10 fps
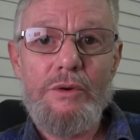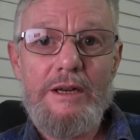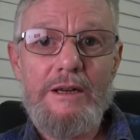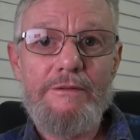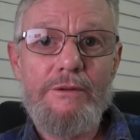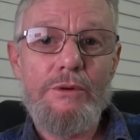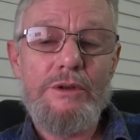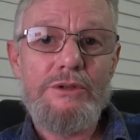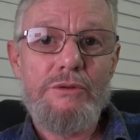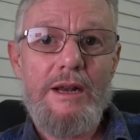credit
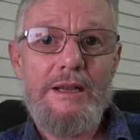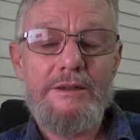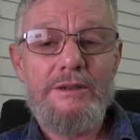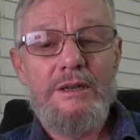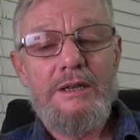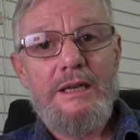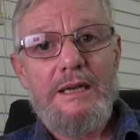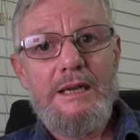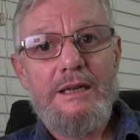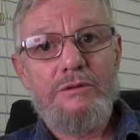for Australia's
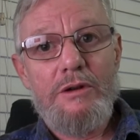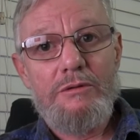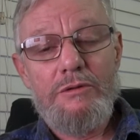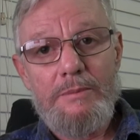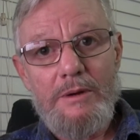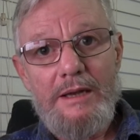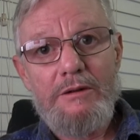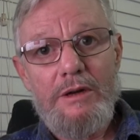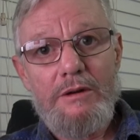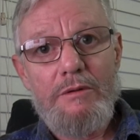
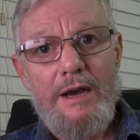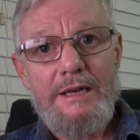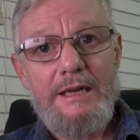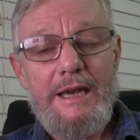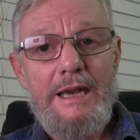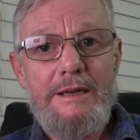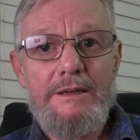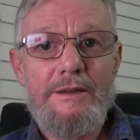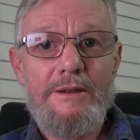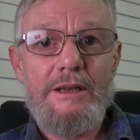AAA credit rating
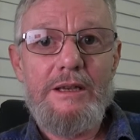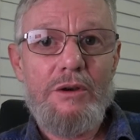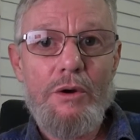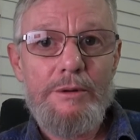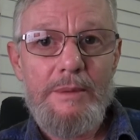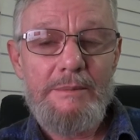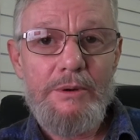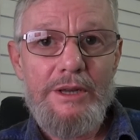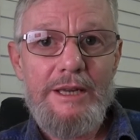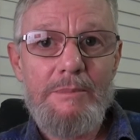and the economy
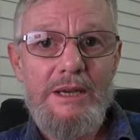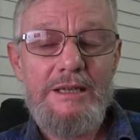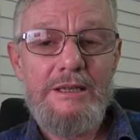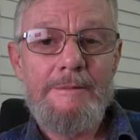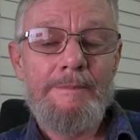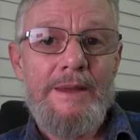by any means.